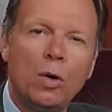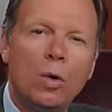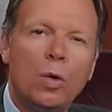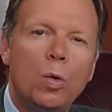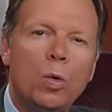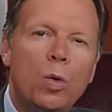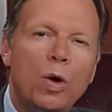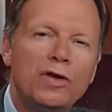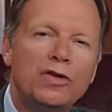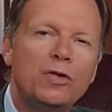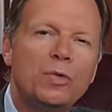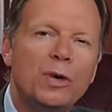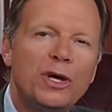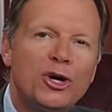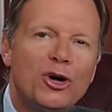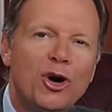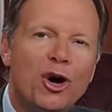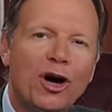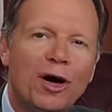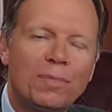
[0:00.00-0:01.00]
What do we
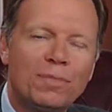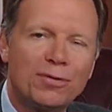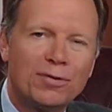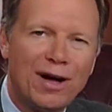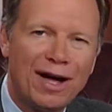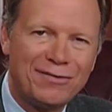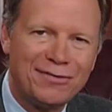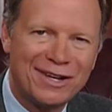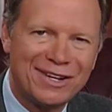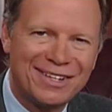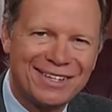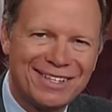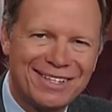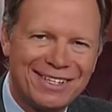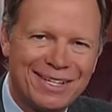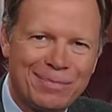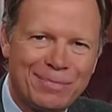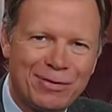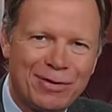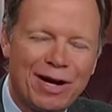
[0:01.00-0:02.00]
call a prophet?
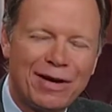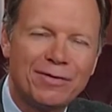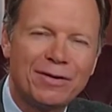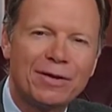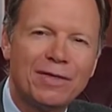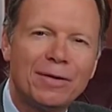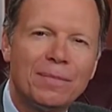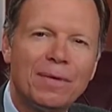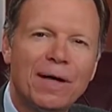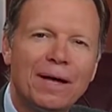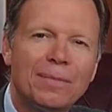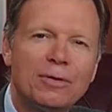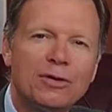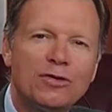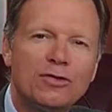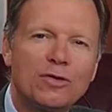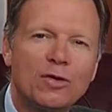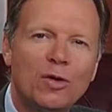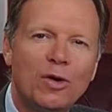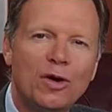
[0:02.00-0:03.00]
A prophet in the Bible
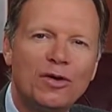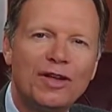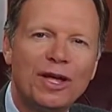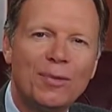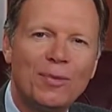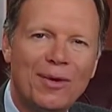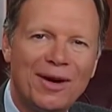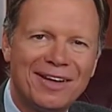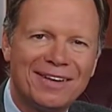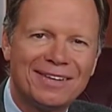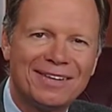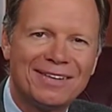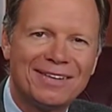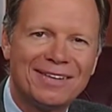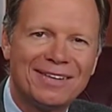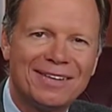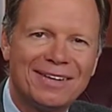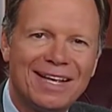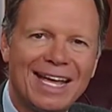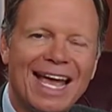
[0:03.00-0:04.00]
is called a what?
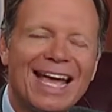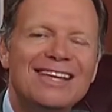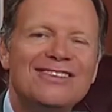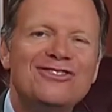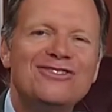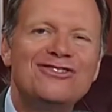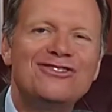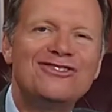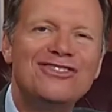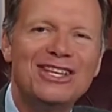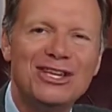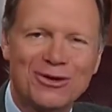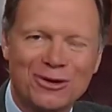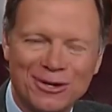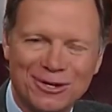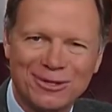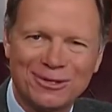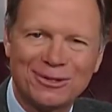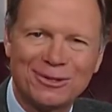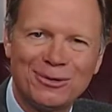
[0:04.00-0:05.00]
A seer.
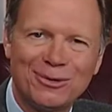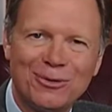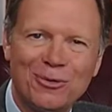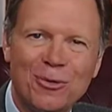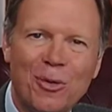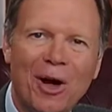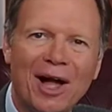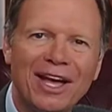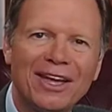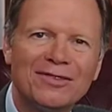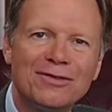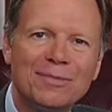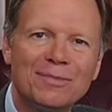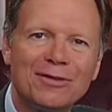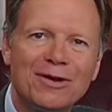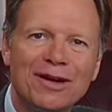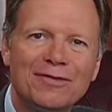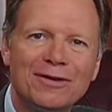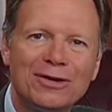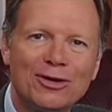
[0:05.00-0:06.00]
Why is a
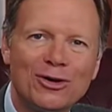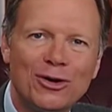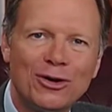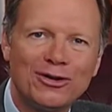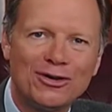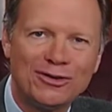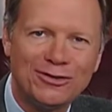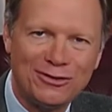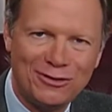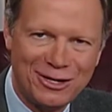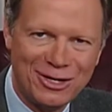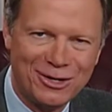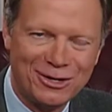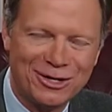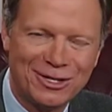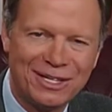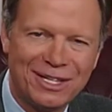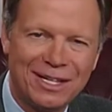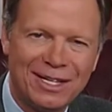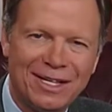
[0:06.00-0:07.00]
prophet called a seer?
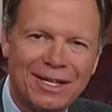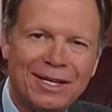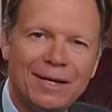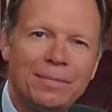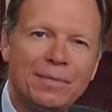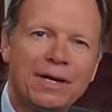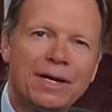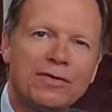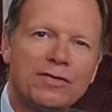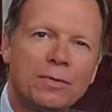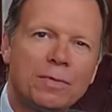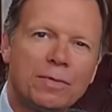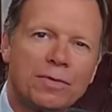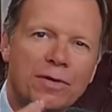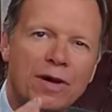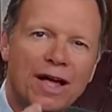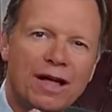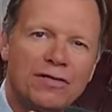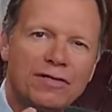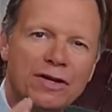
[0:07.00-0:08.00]
Because a
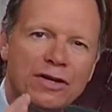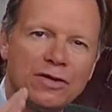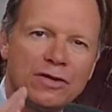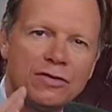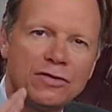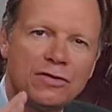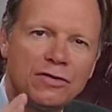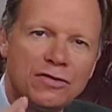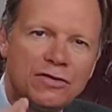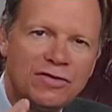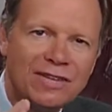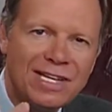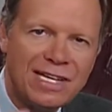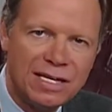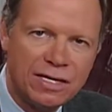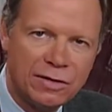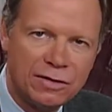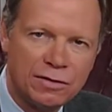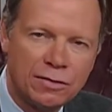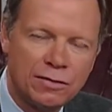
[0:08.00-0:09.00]
prophet
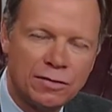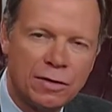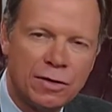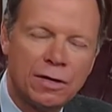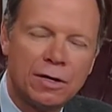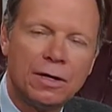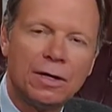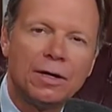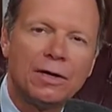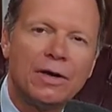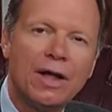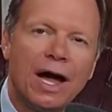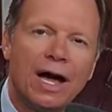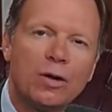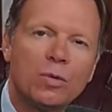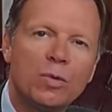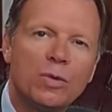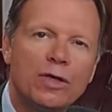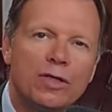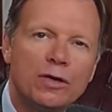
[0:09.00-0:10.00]
sees
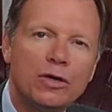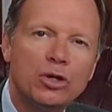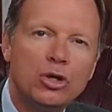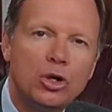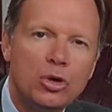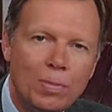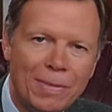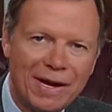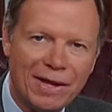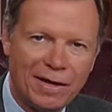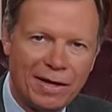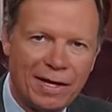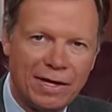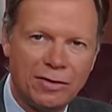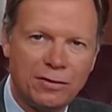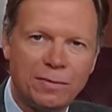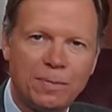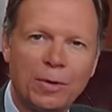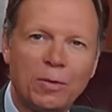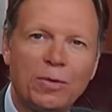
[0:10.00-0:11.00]
not with human
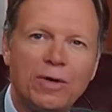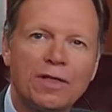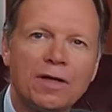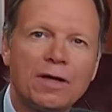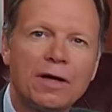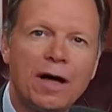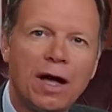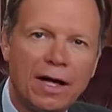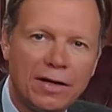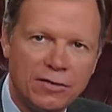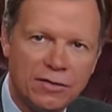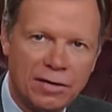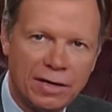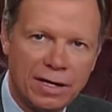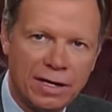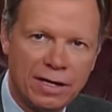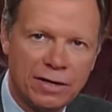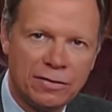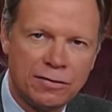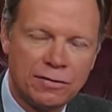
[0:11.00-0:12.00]
eyes, but with God's
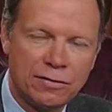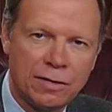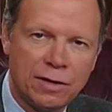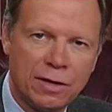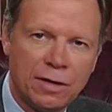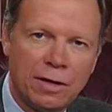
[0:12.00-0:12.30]
eyes.